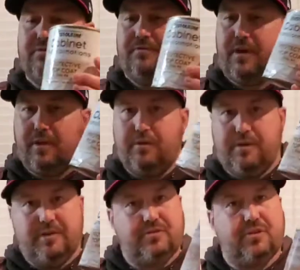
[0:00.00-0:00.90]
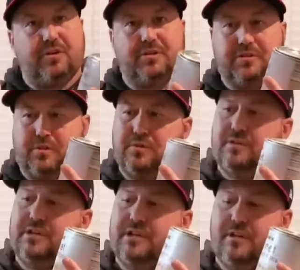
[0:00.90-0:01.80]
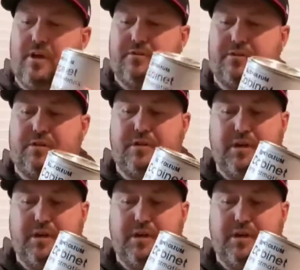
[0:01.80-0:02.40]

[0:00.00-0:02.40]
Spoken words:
Follow the instructions on the Deglosser.